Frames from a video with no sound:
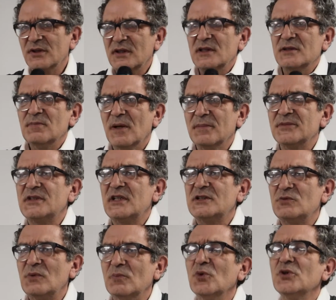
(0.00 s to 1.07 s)
and his mum says
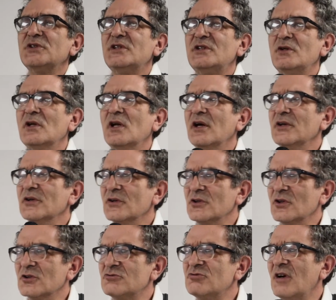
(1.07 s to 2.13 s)
to him, "What did you learn on
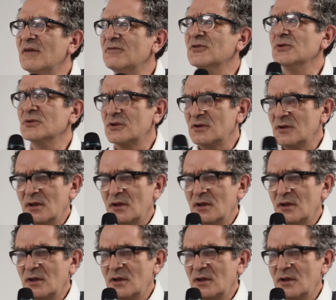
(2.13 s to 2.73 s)
your travels?"